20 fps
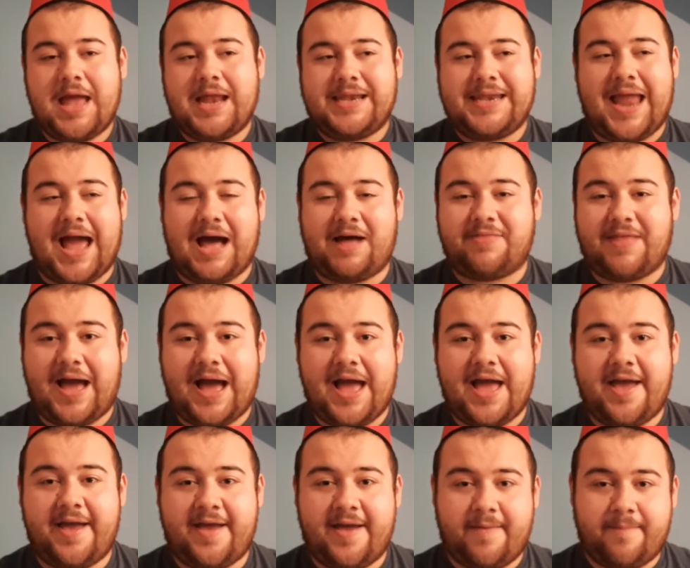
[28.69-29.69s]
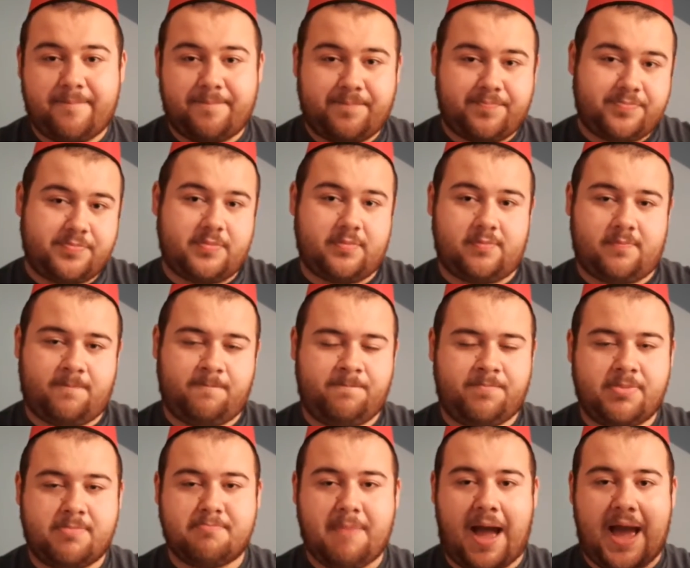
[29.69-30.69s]
Now that... um
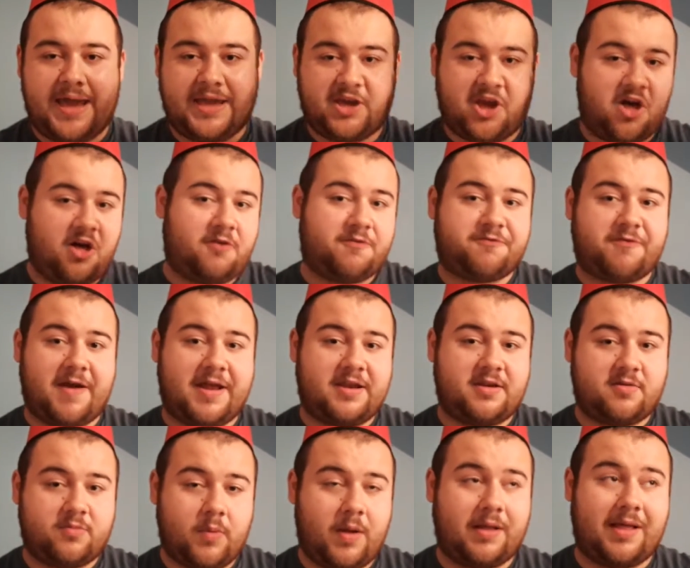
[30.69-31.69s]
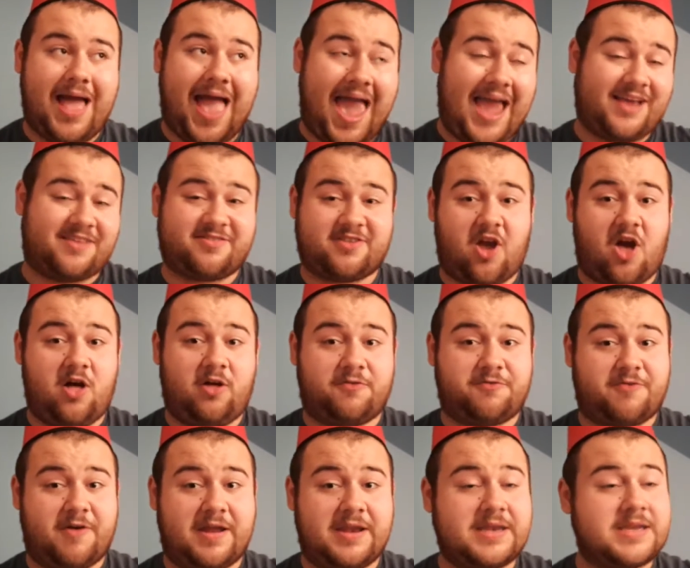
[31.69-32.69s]
my girlfriend, well,
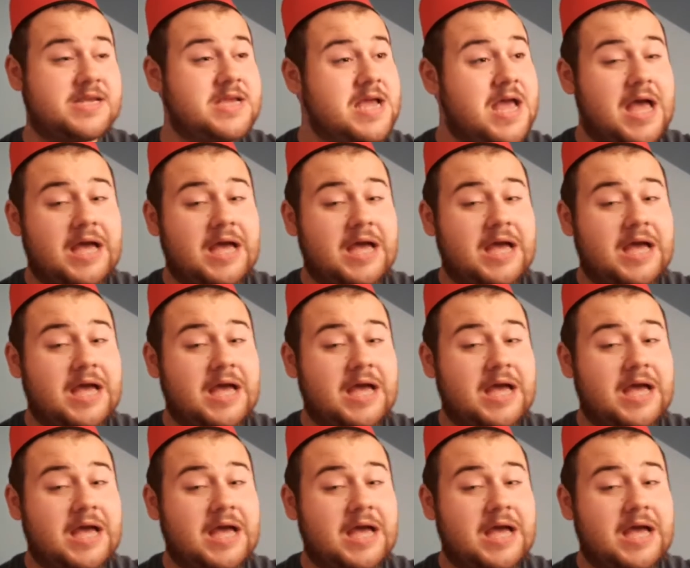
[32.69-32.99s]
ex-girlfriend,